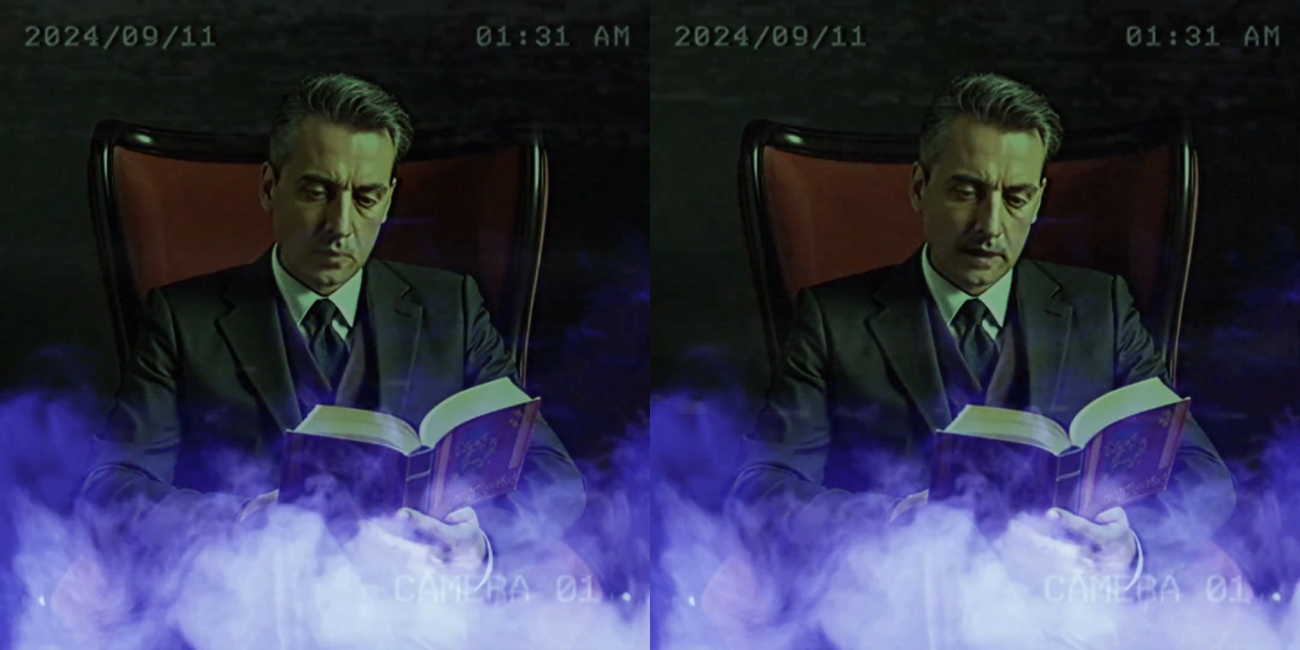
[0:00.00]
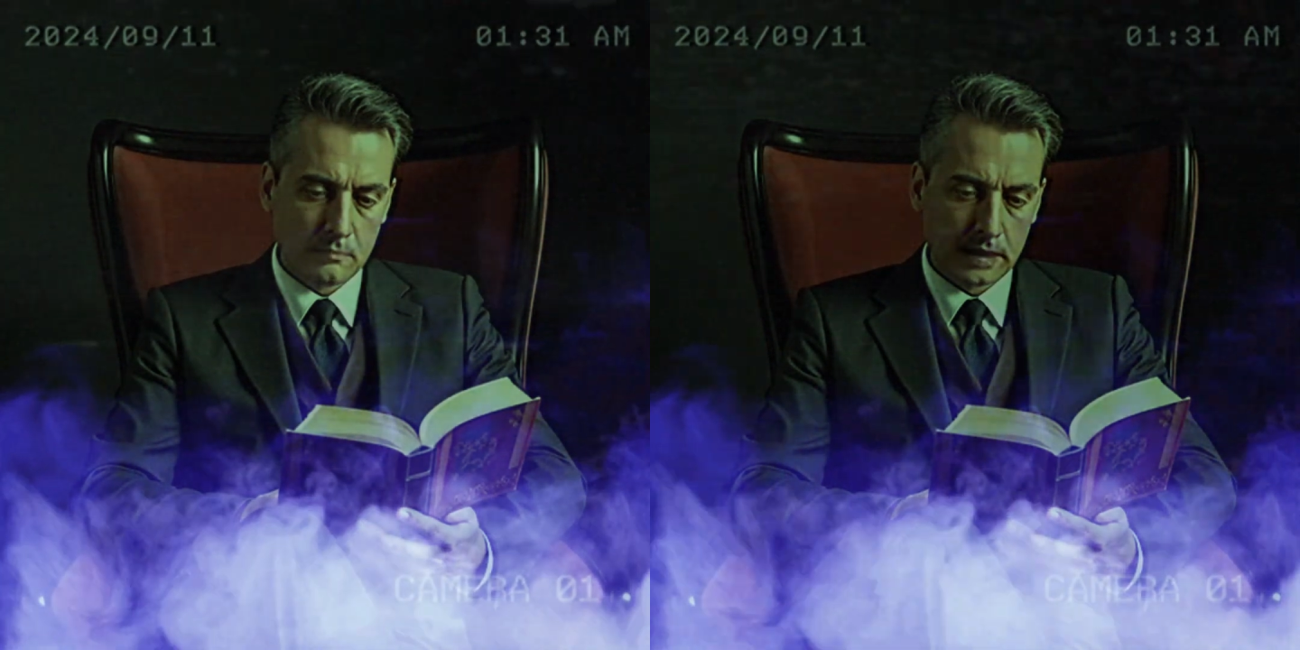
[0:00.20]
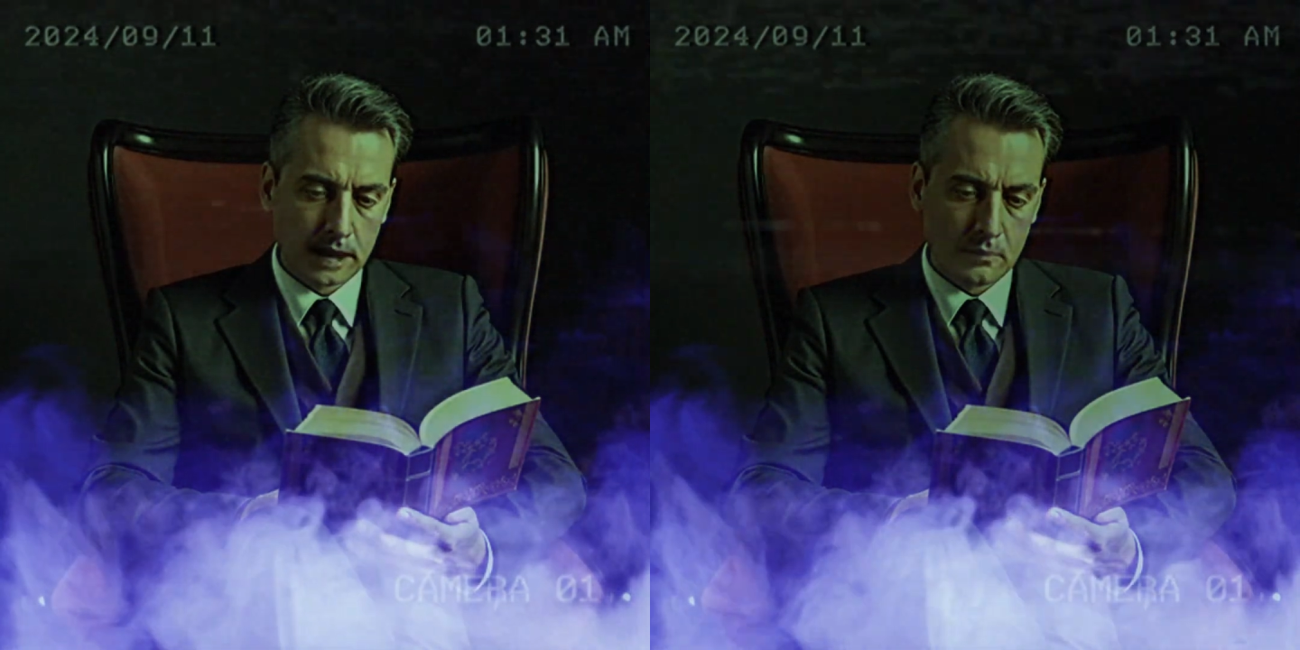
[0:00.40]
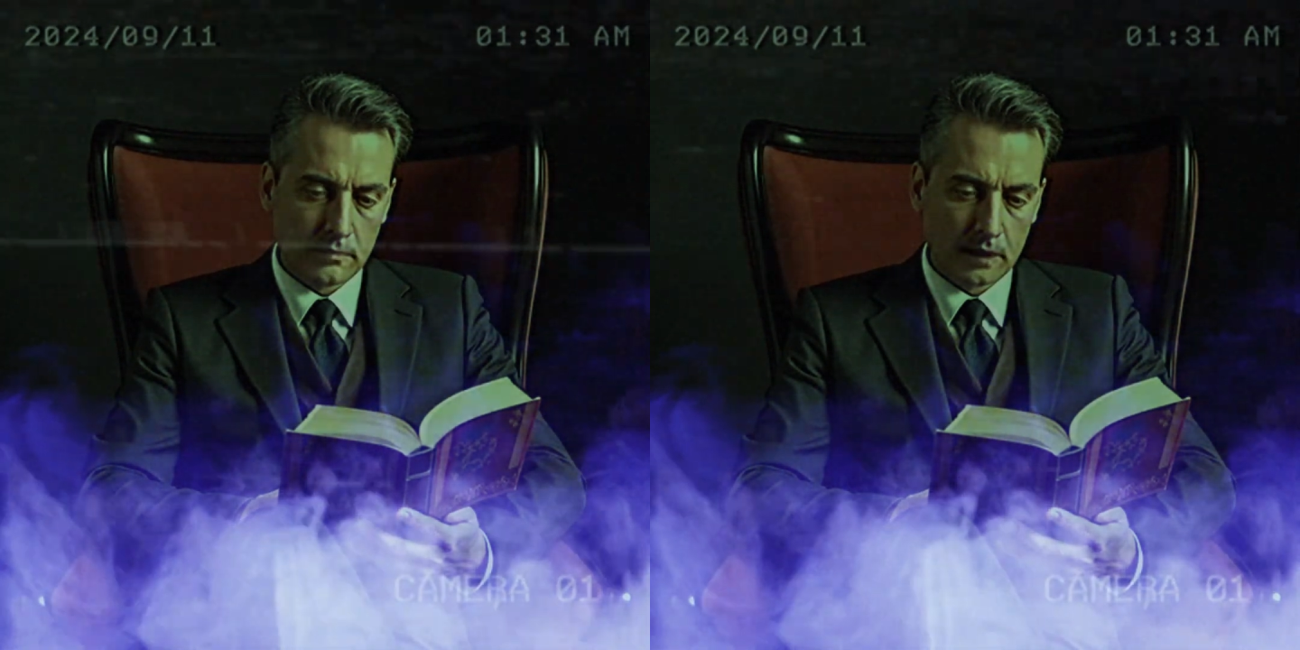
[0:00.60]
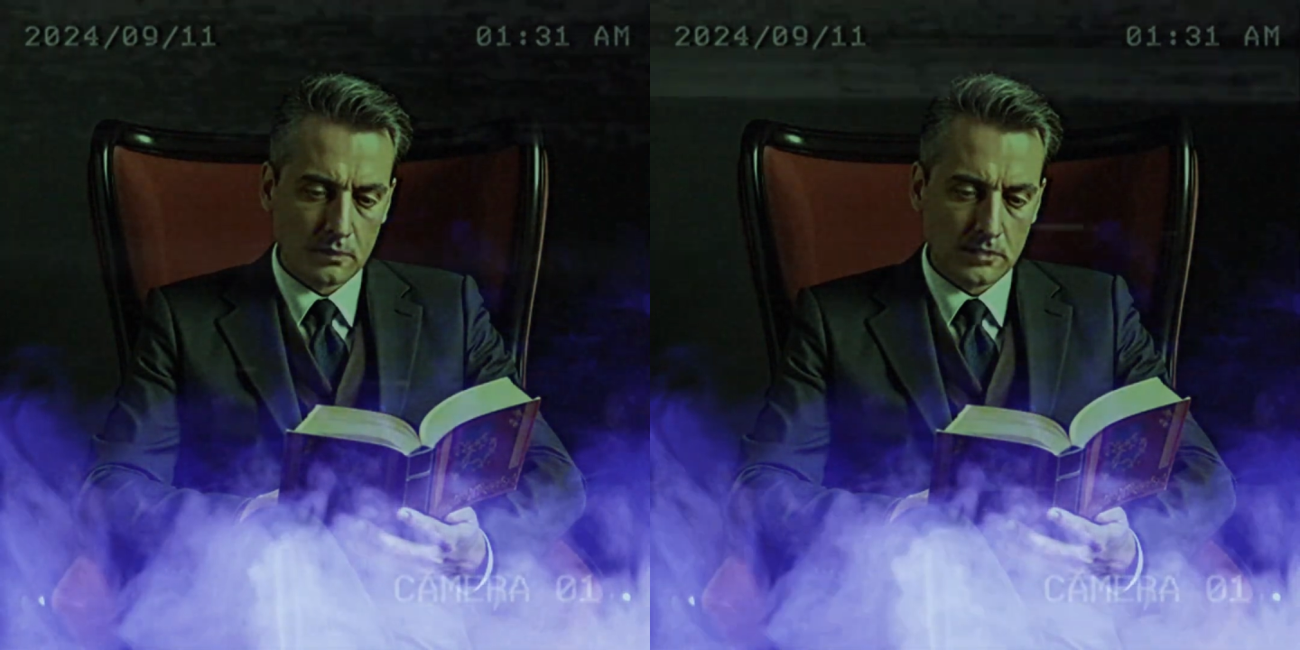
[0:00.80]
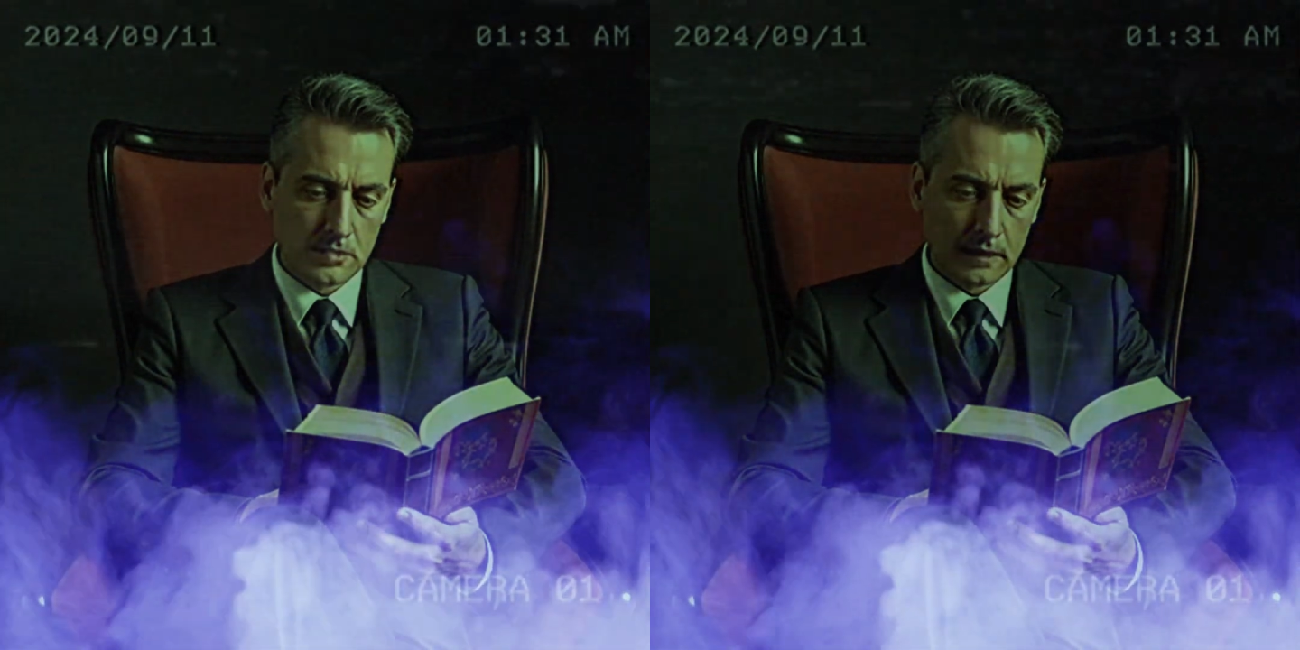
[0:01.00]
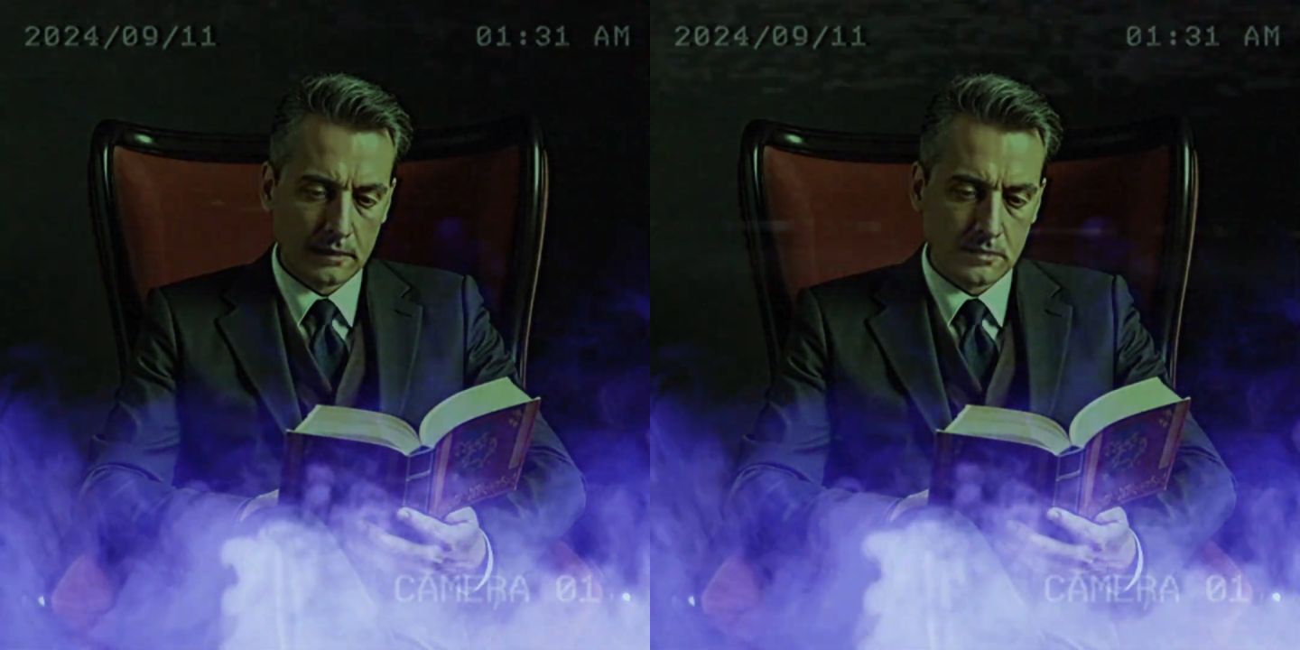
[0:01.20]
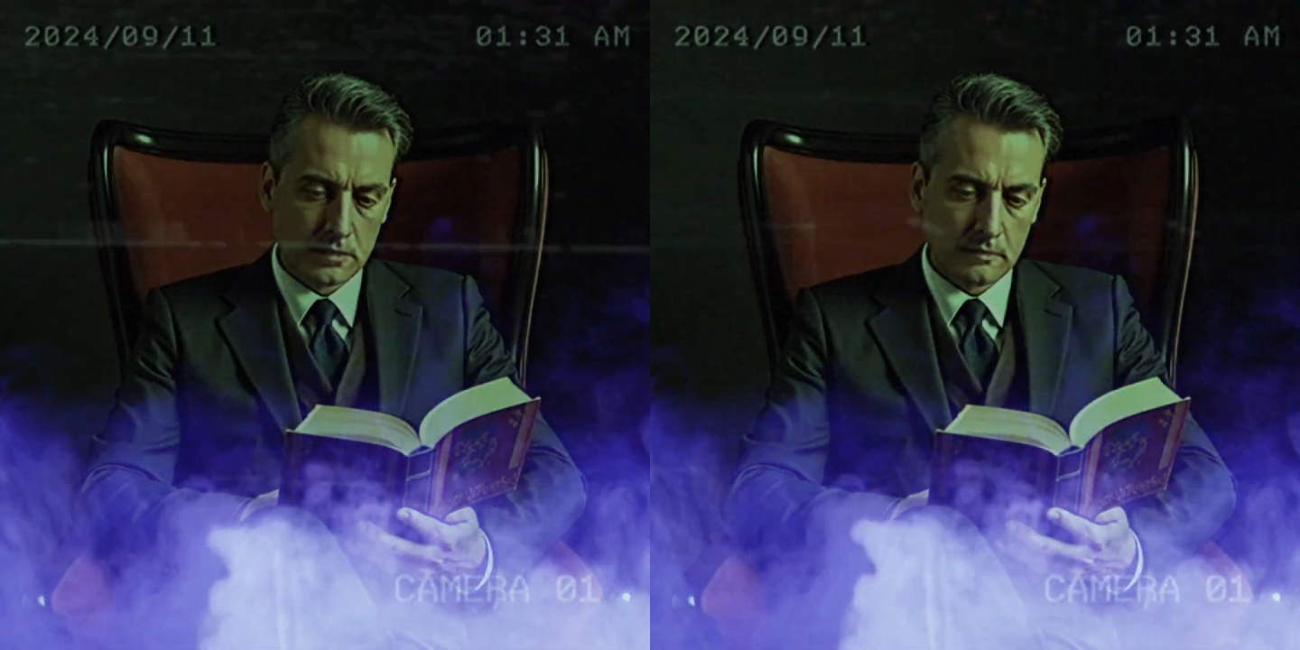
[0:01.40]
what had become of our
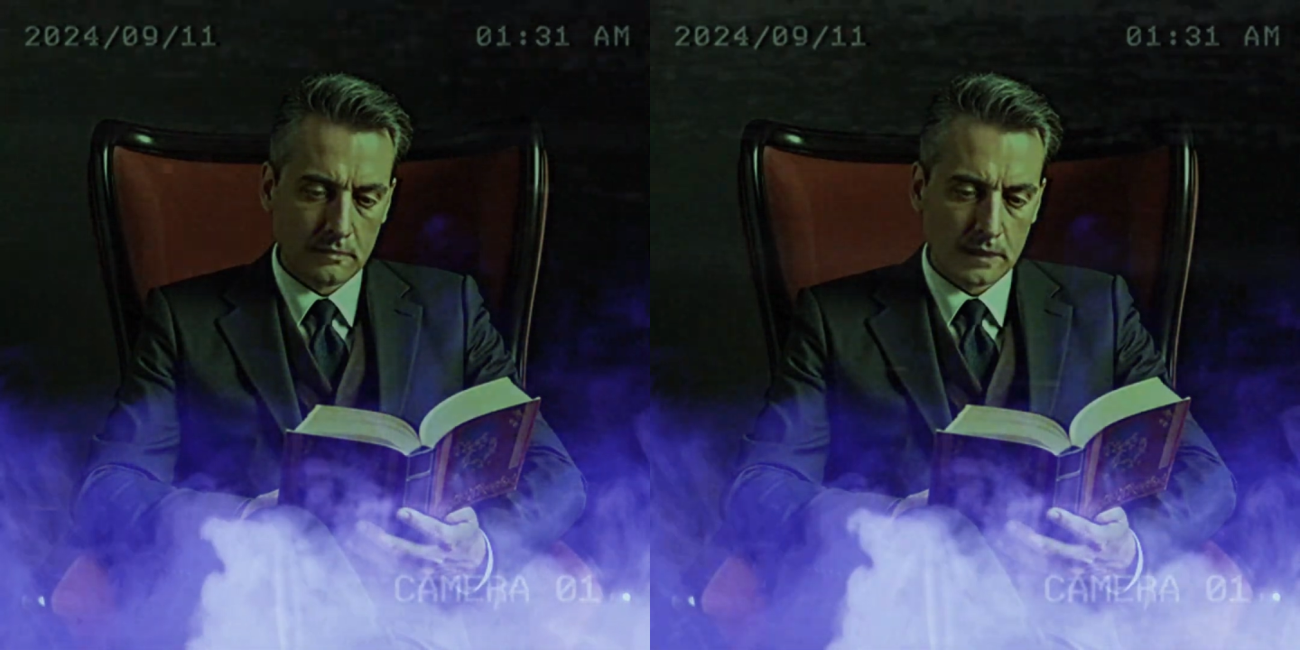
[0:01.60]
assailant,